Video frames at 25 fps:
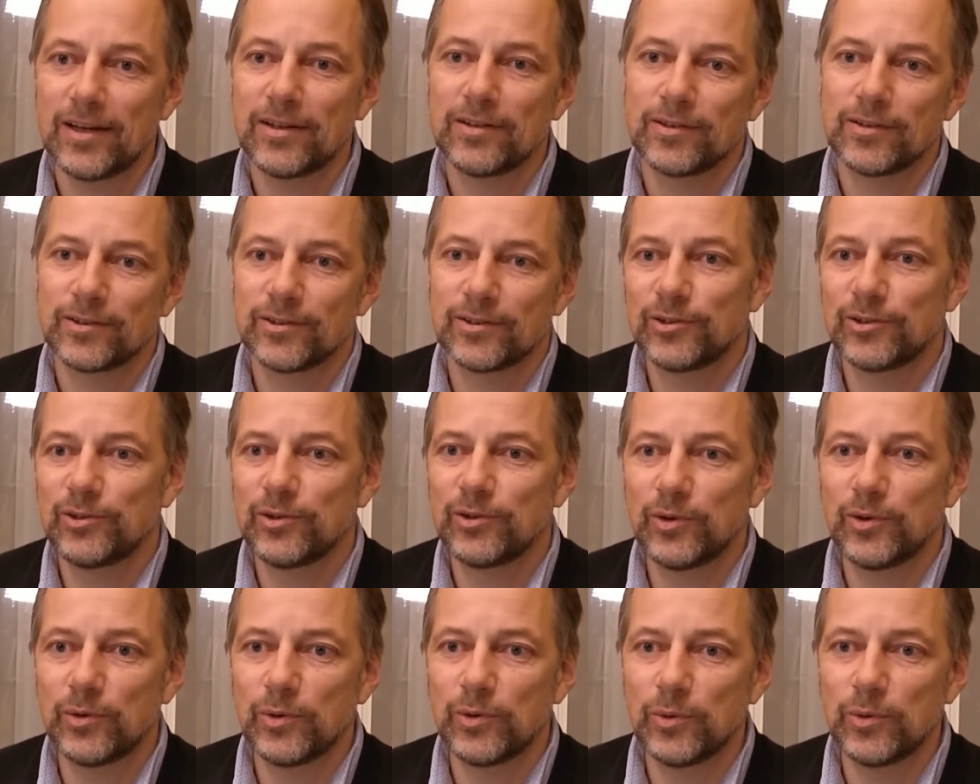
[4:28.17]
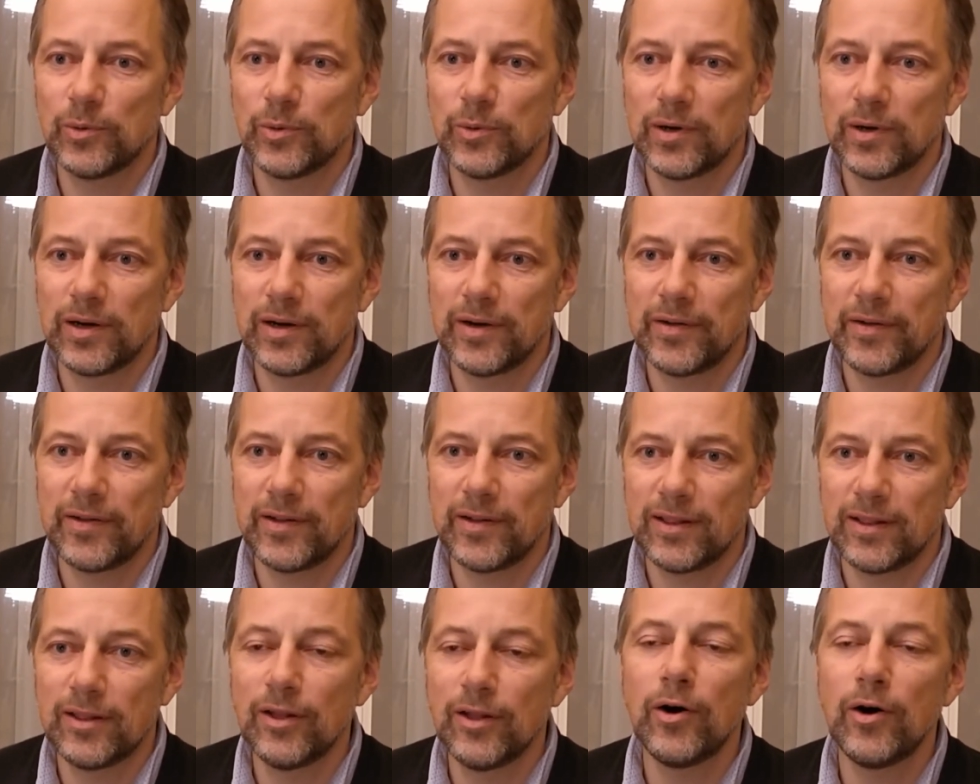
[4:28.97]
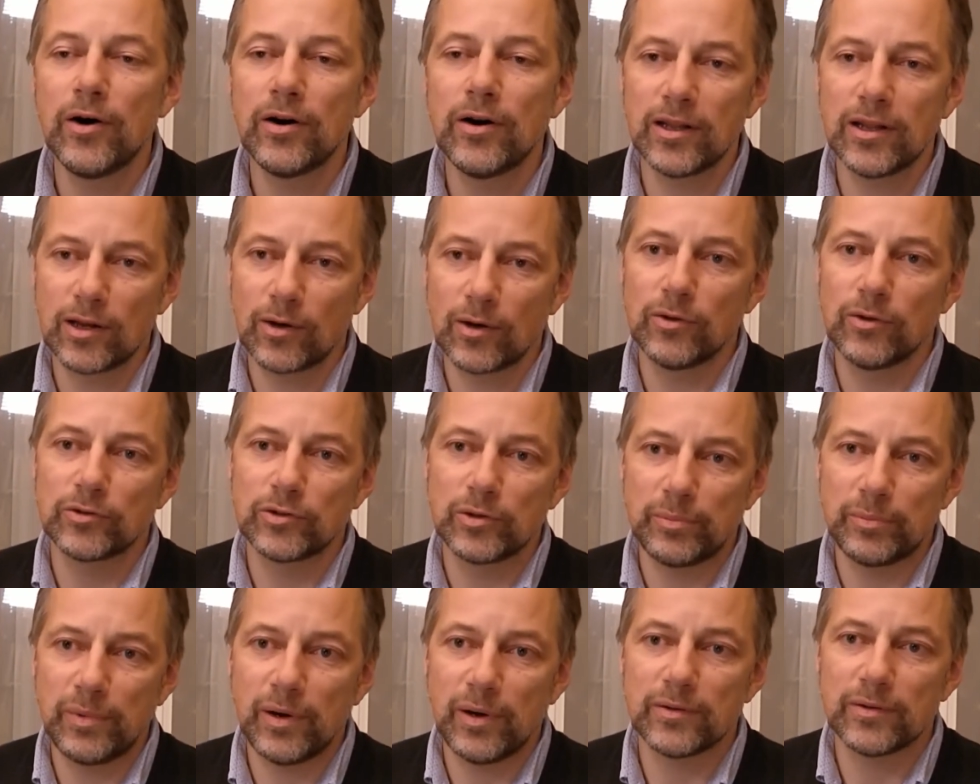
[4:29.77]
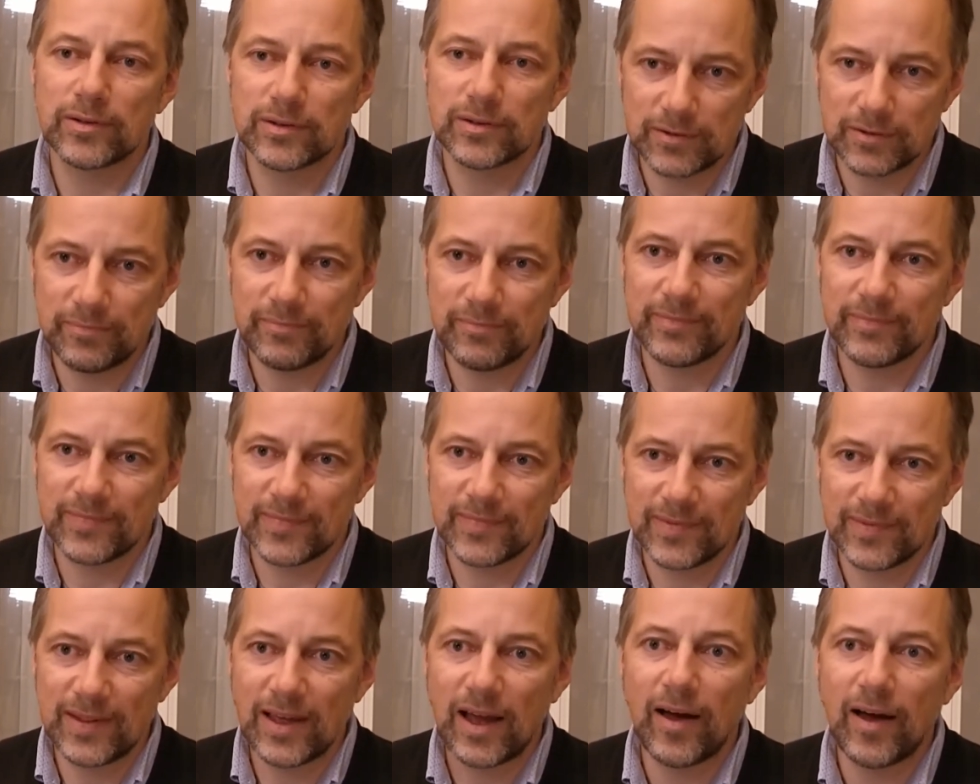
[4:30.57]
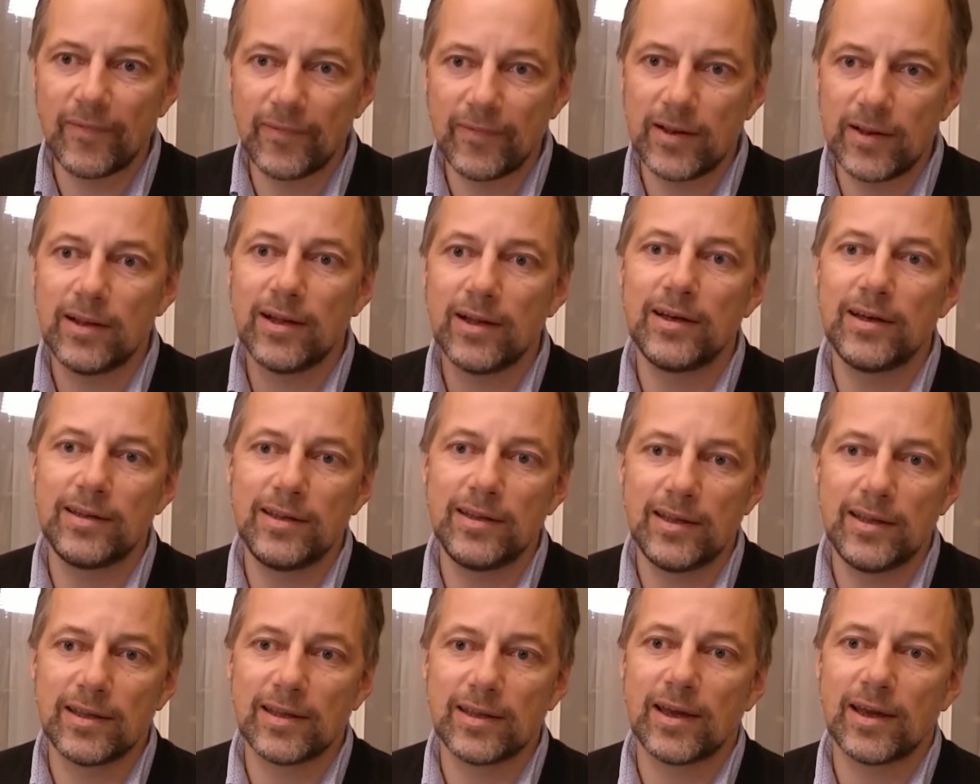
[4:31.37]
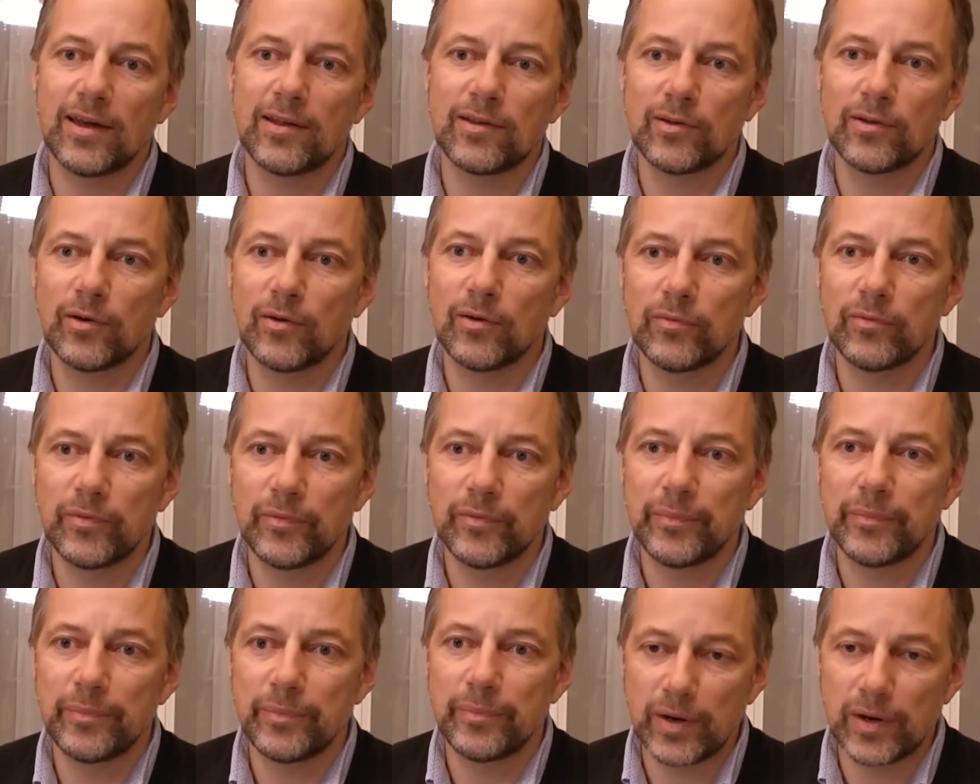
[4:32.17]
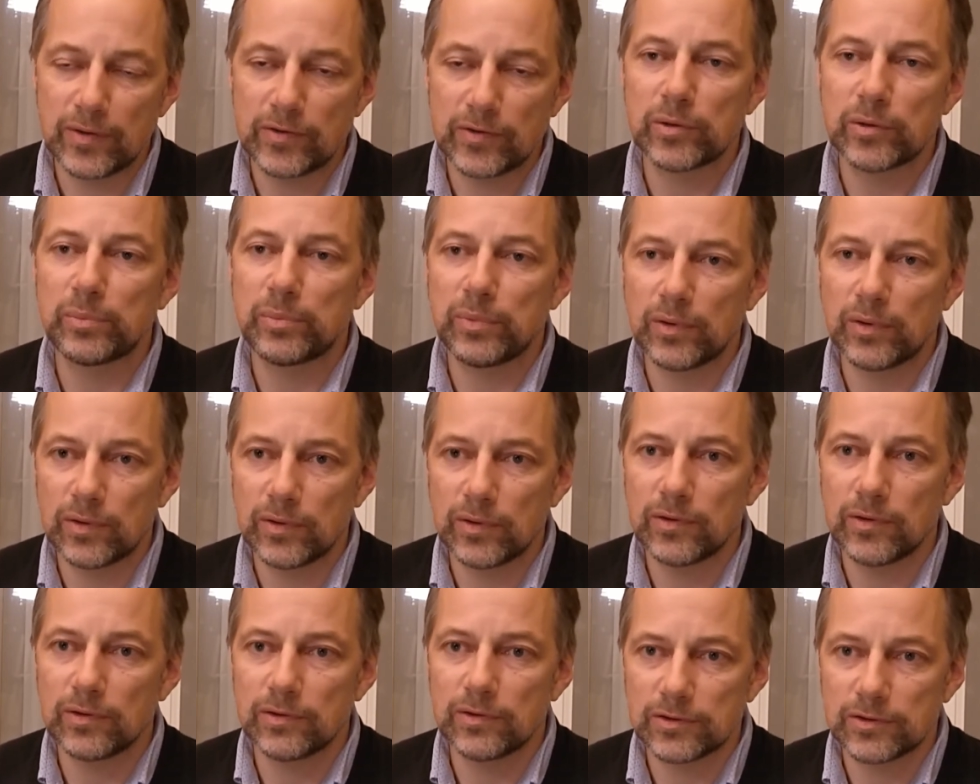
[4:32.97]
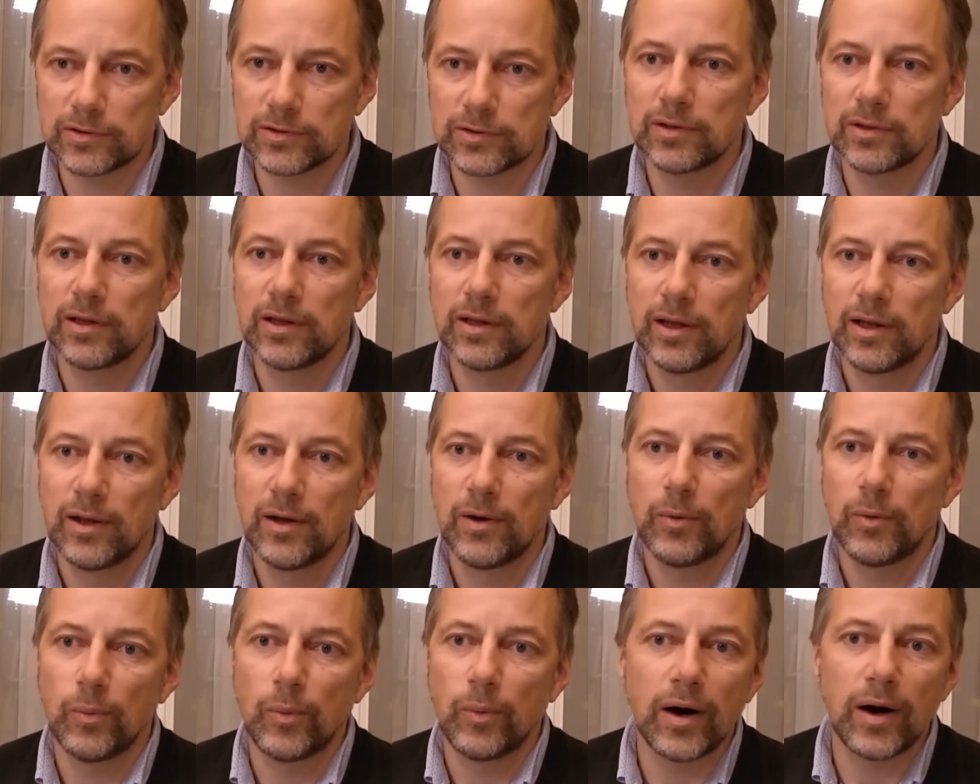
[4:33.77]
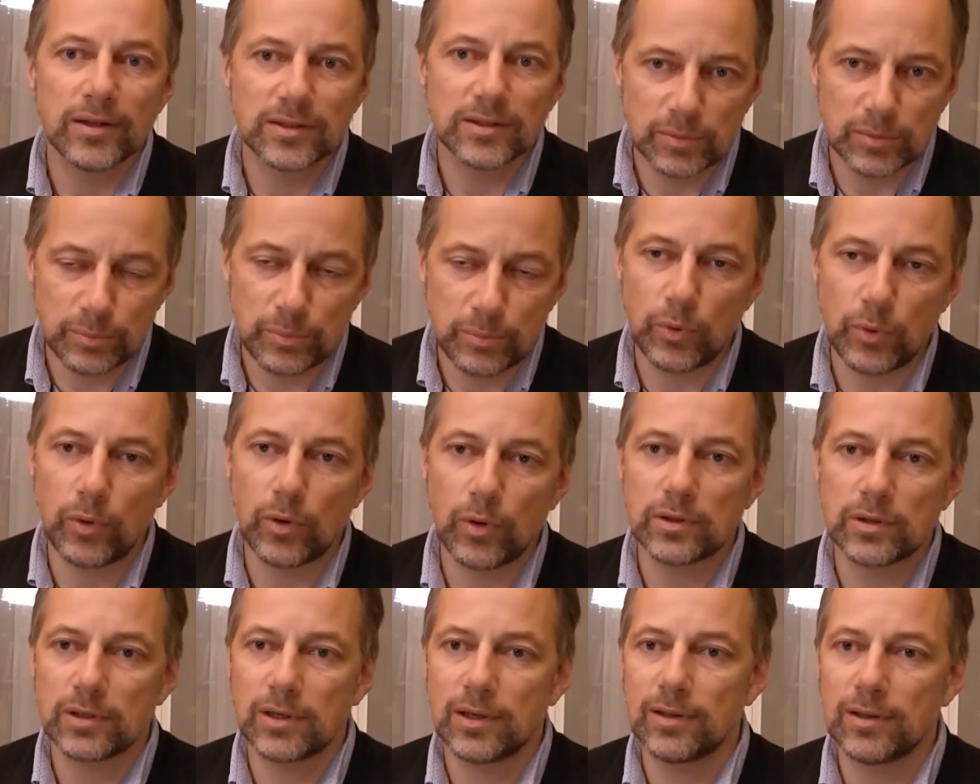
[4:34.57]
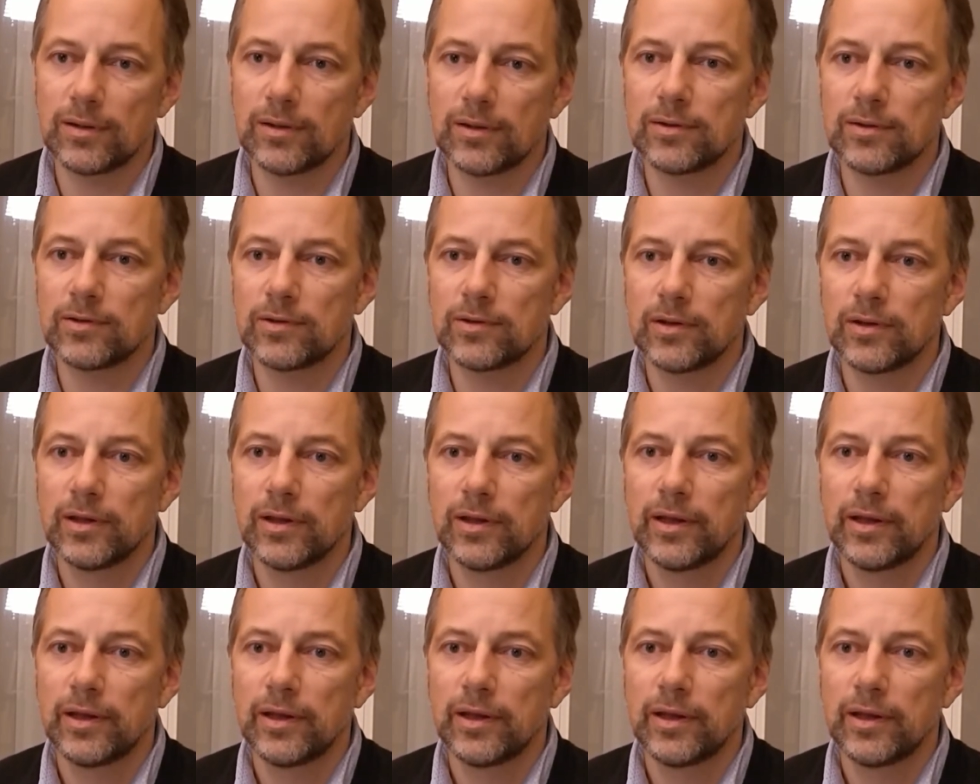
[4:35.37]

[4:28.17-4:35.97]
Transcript: So learning also about the underlying kind of principles, why it's important,